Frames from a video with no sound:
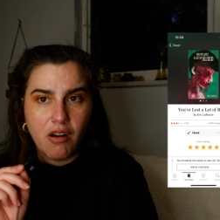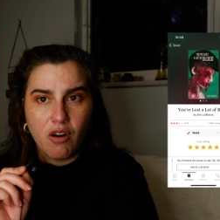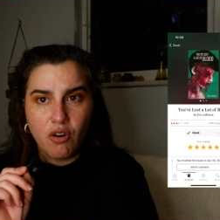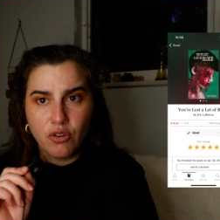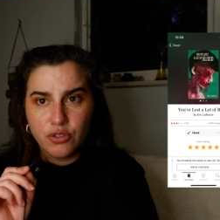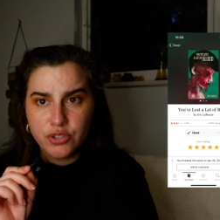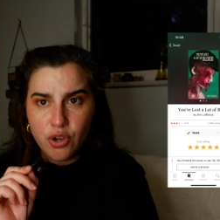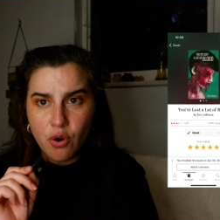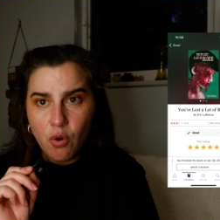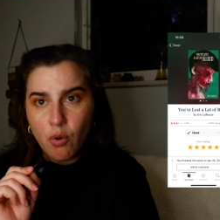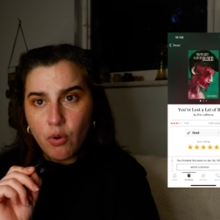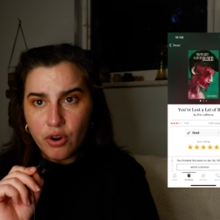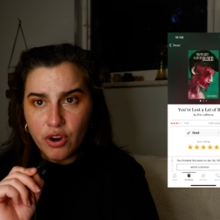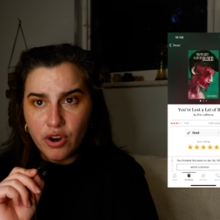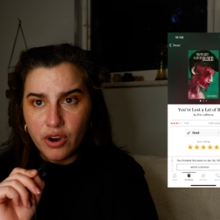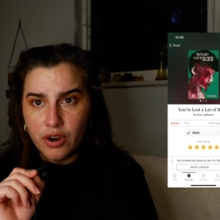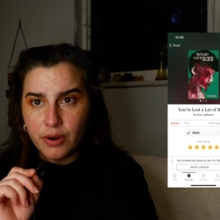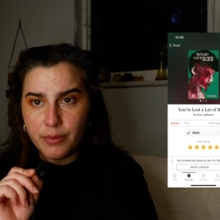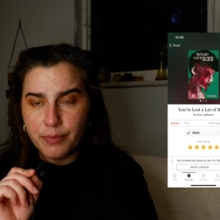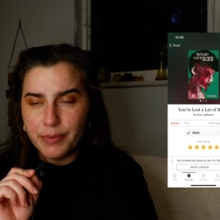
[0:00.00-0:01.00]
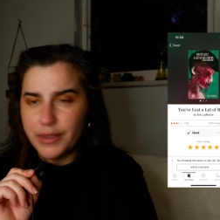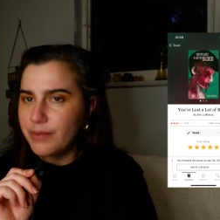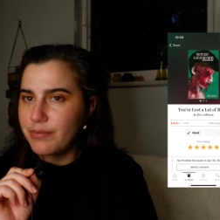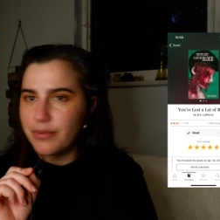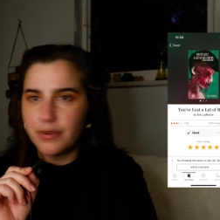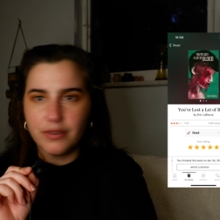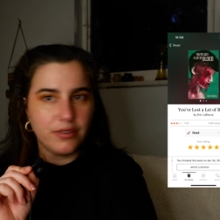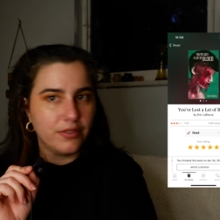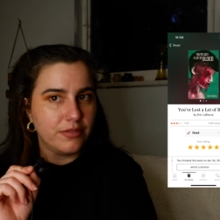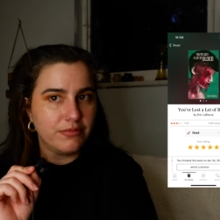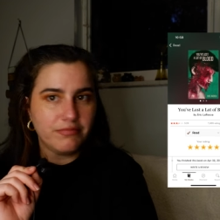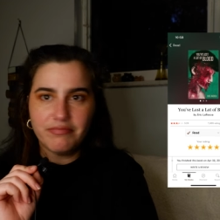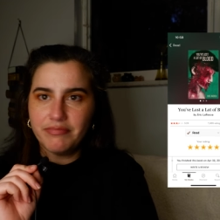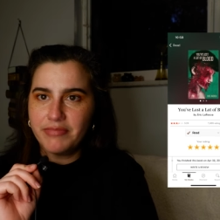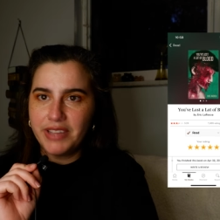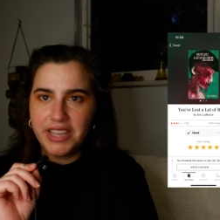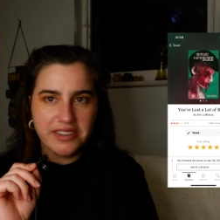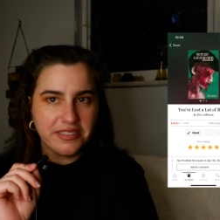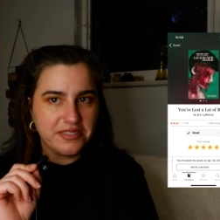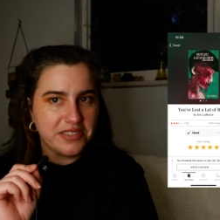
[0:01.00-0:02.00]
alt horror,
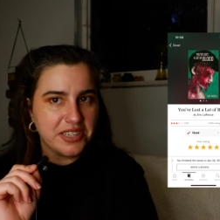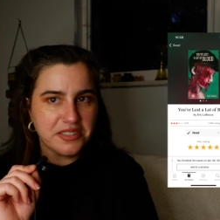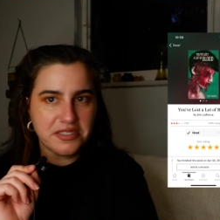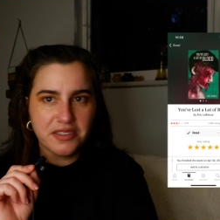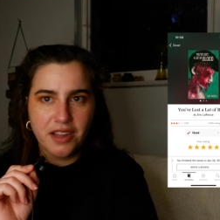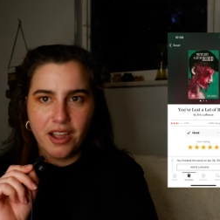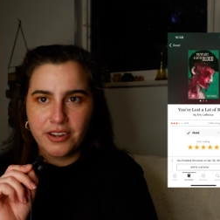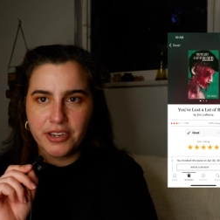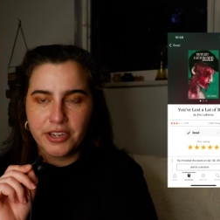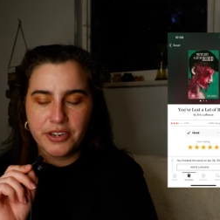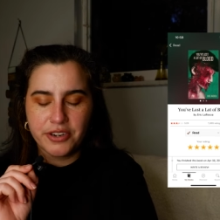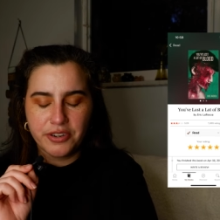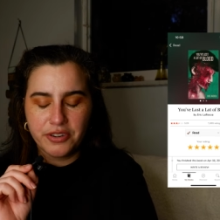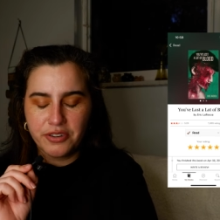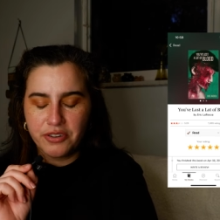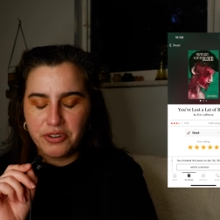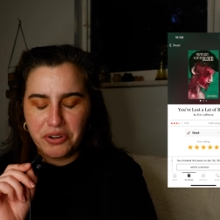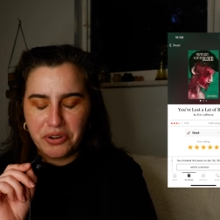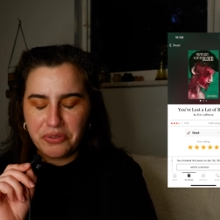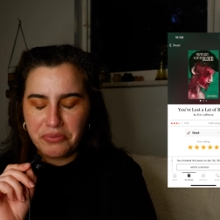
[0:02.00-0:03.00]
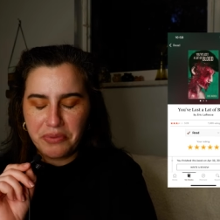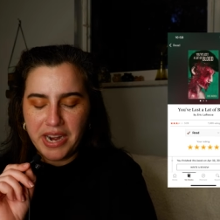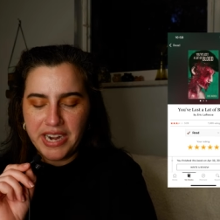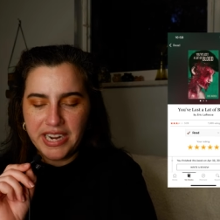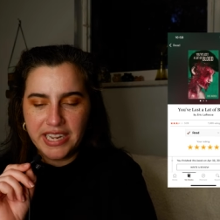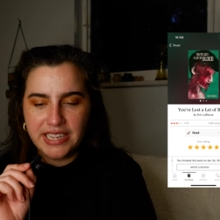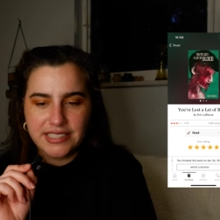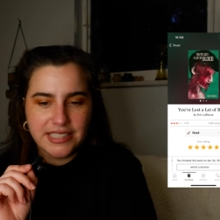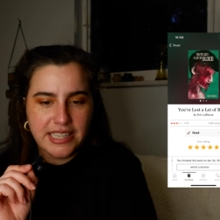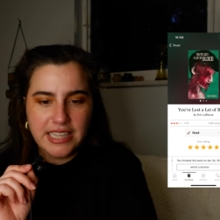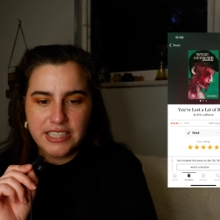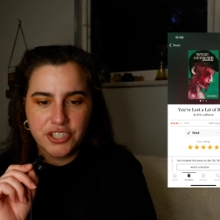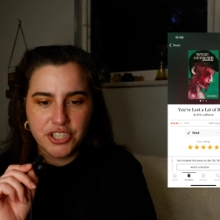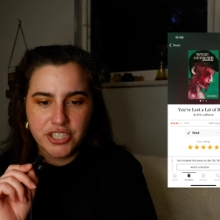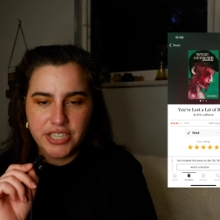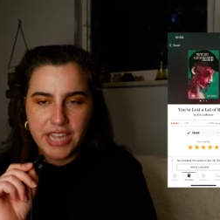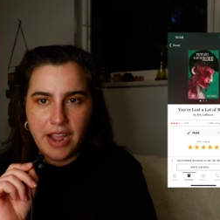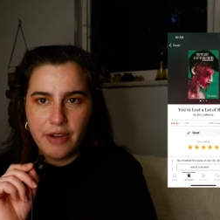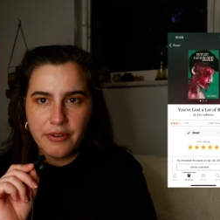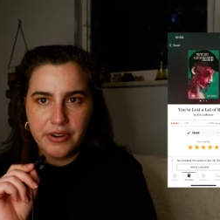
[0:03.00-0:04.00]
it does not get good ratings. That's
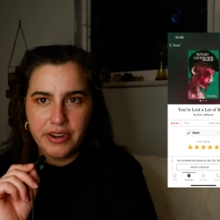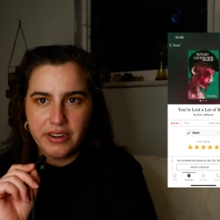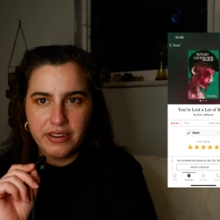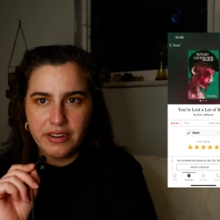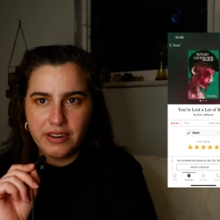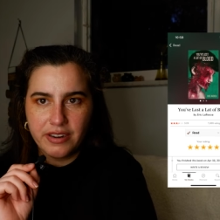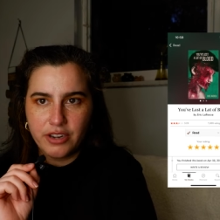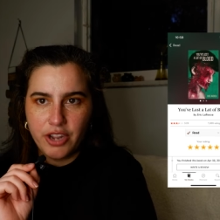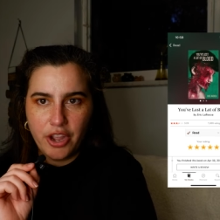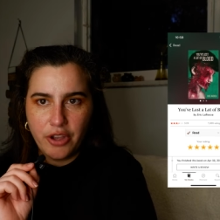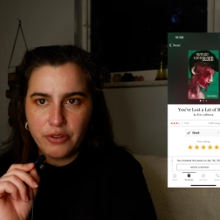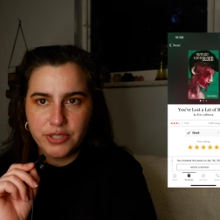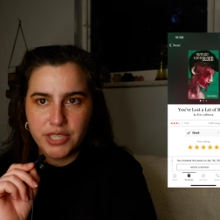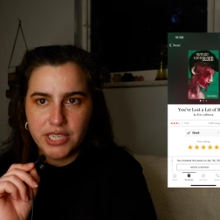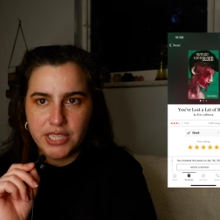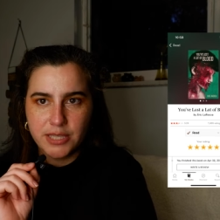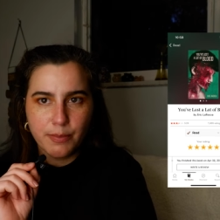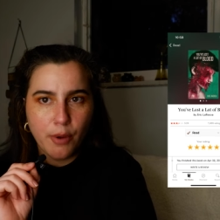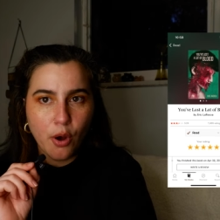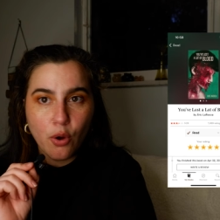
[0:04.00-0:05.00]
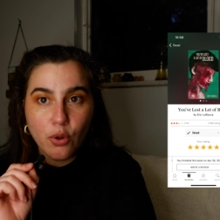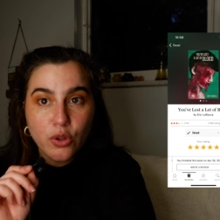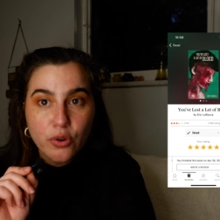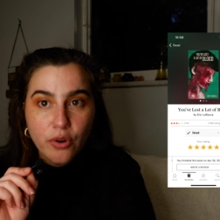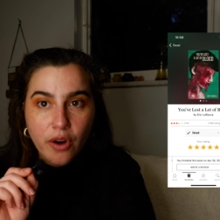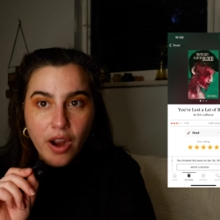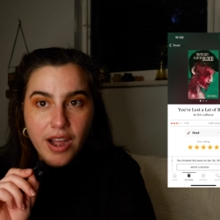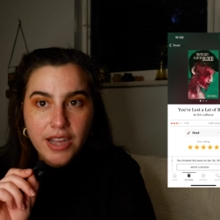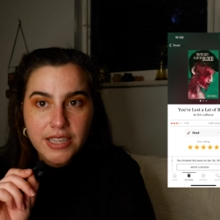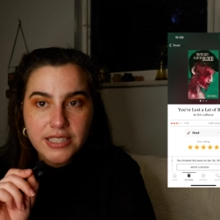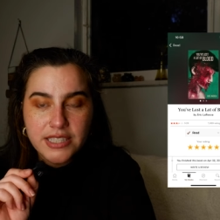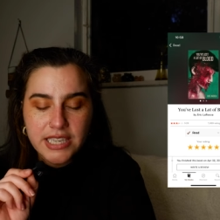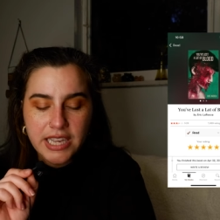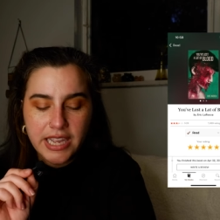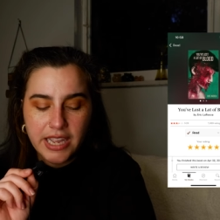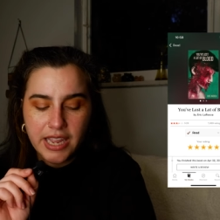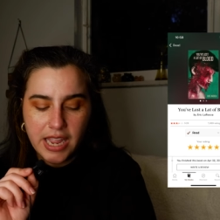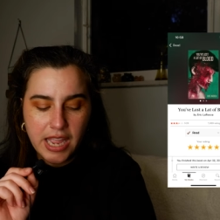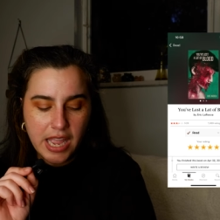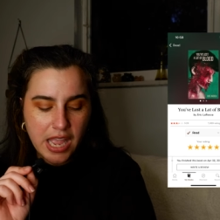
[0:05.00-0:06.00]
just how it goes. It's
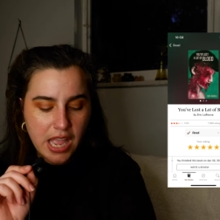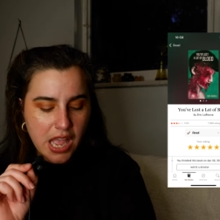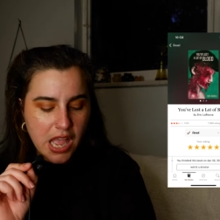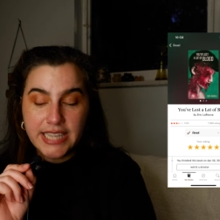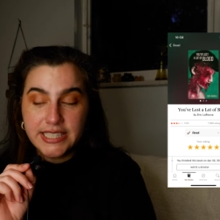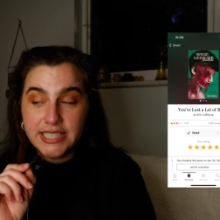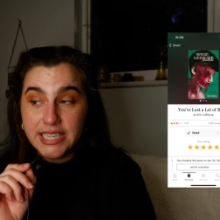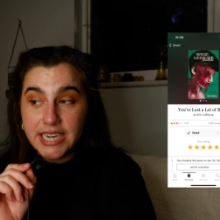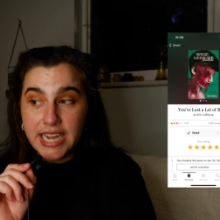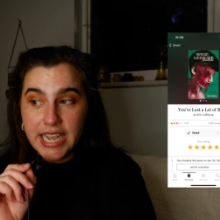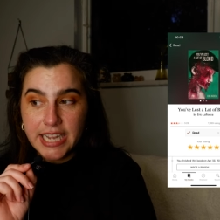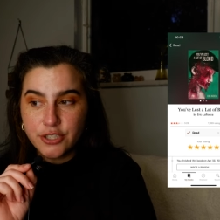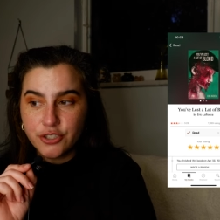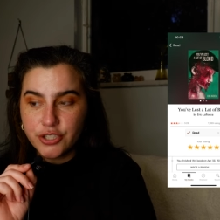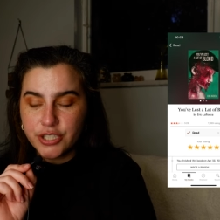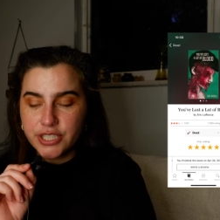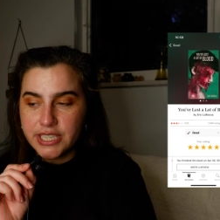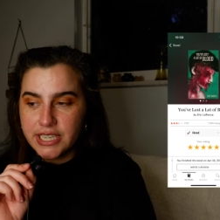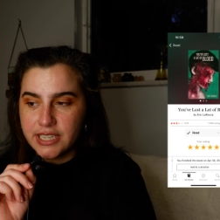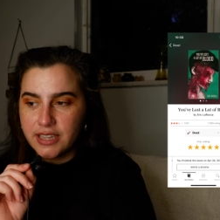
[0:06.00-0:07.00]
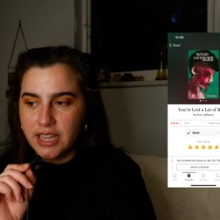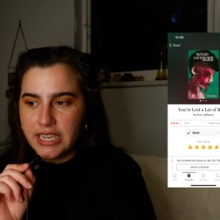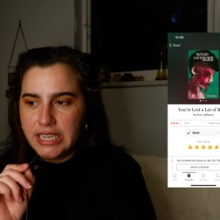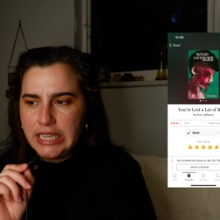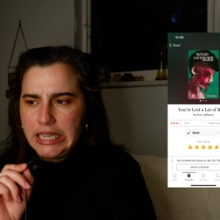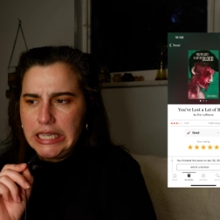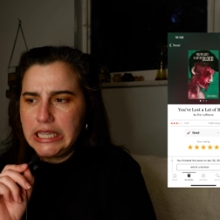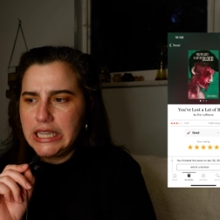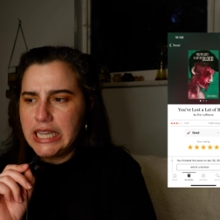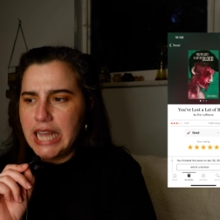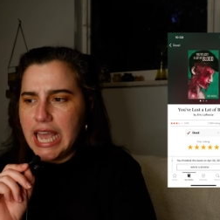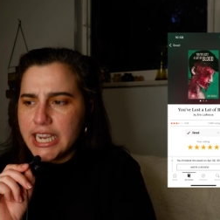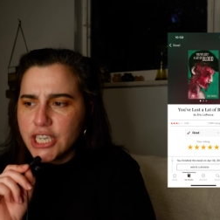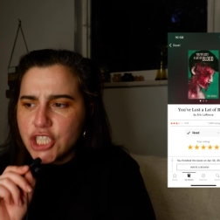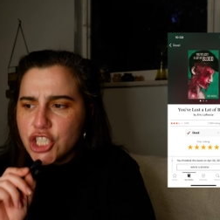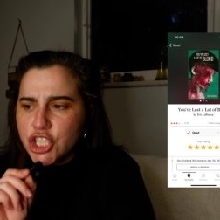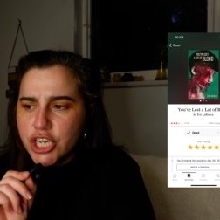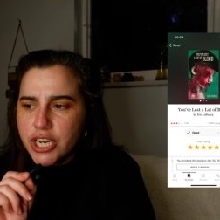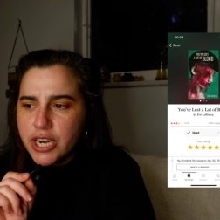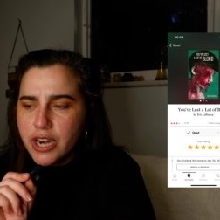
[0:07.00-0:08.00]
polarizing. It's an interesting like
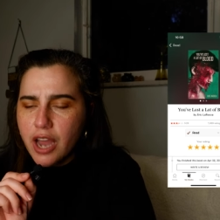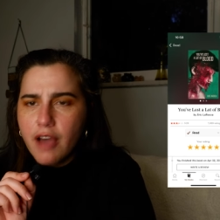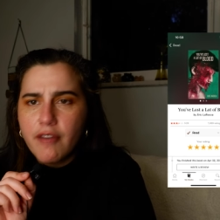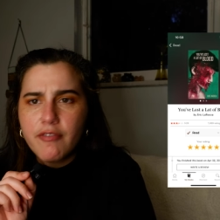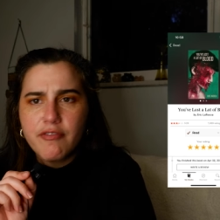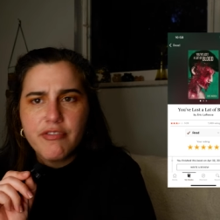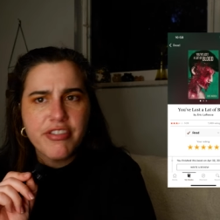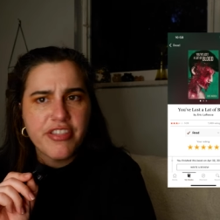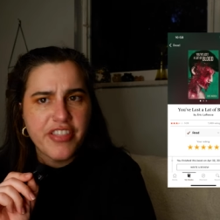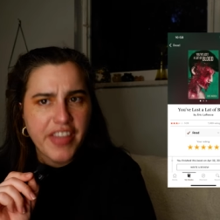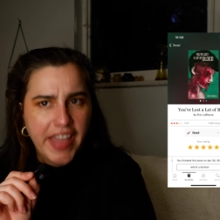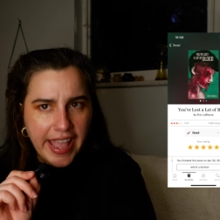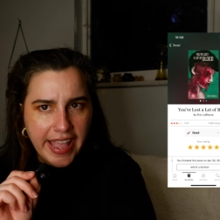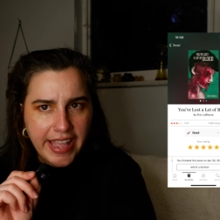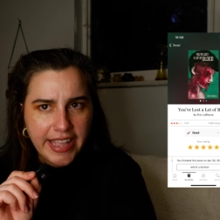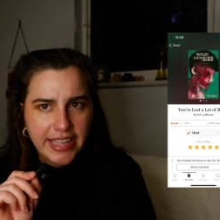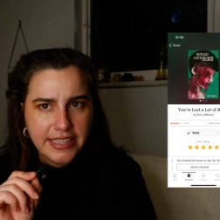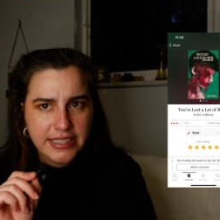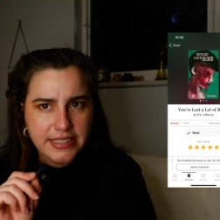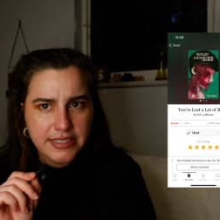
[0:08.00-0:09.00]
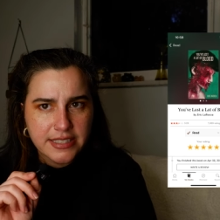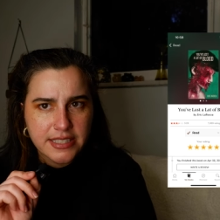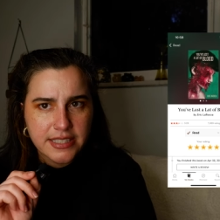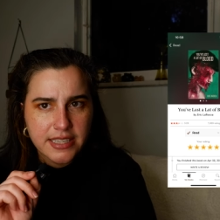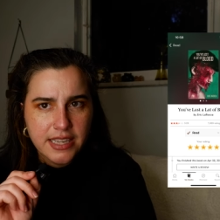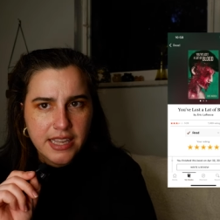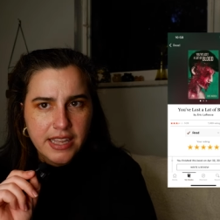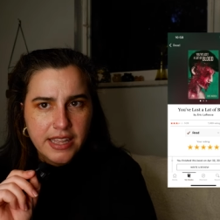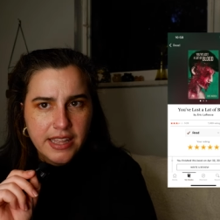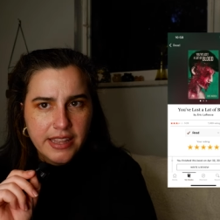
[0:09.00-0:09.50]
collection of things.